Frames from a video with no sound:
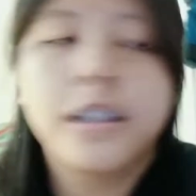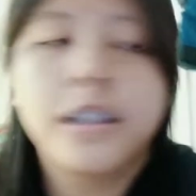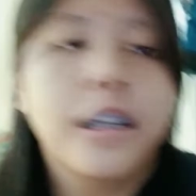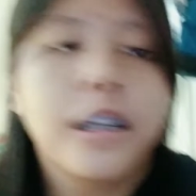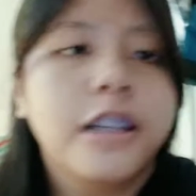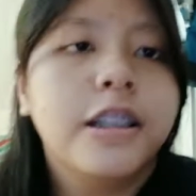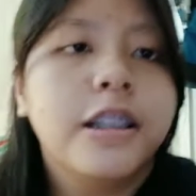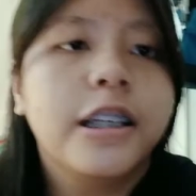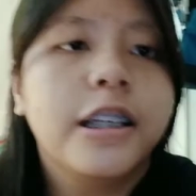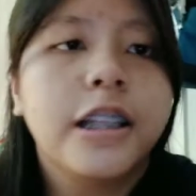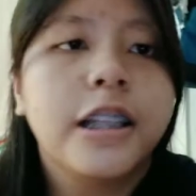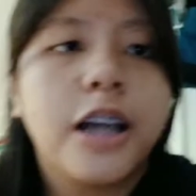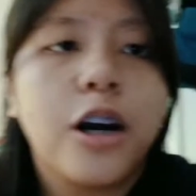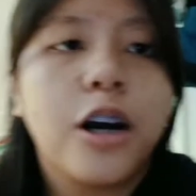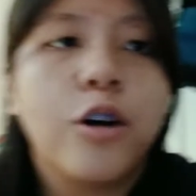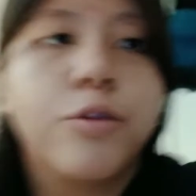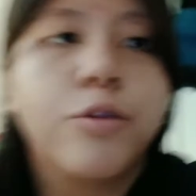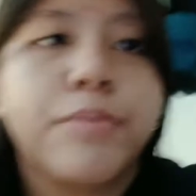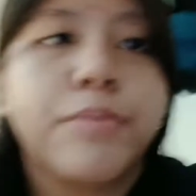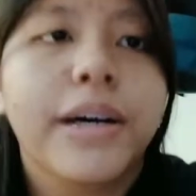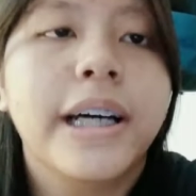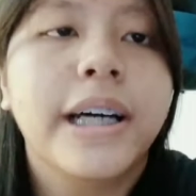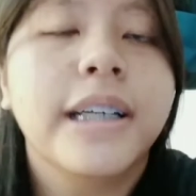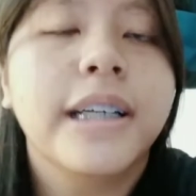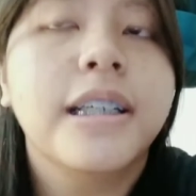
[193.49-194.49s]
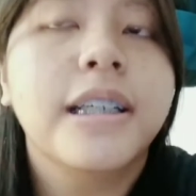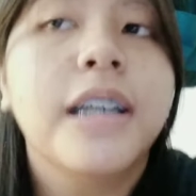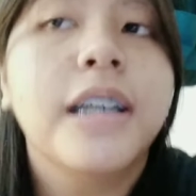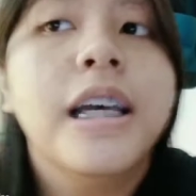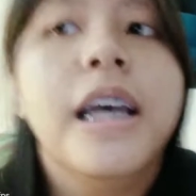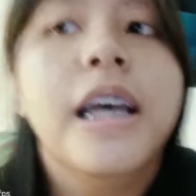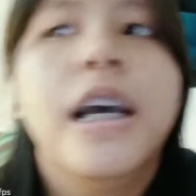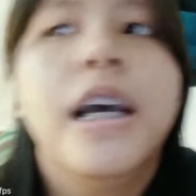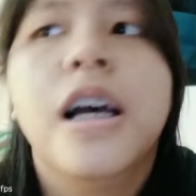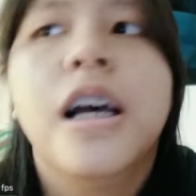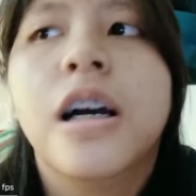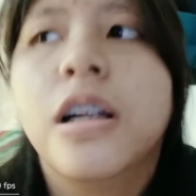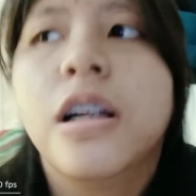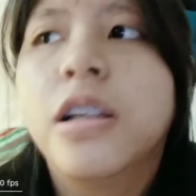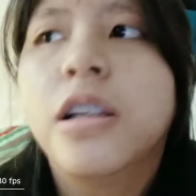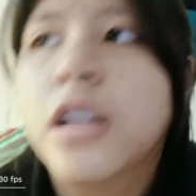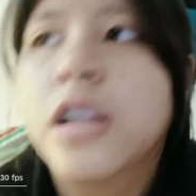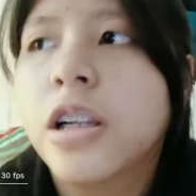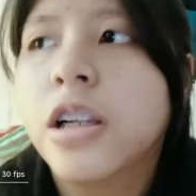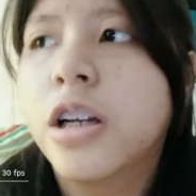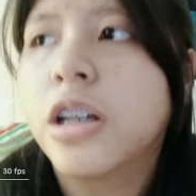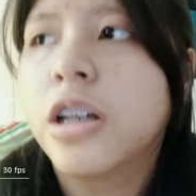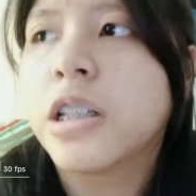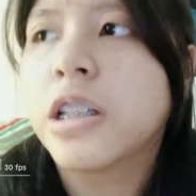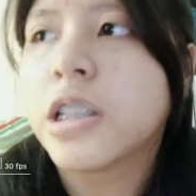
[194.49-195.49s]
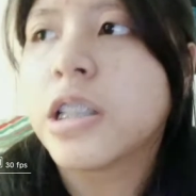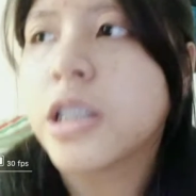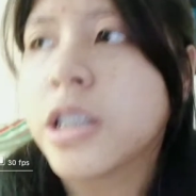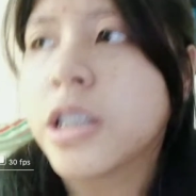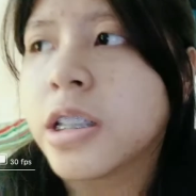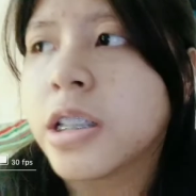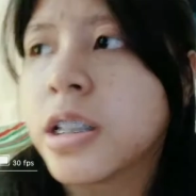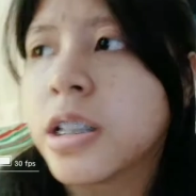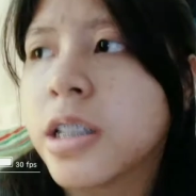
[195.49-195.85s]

na hindi na ako mag-lunch.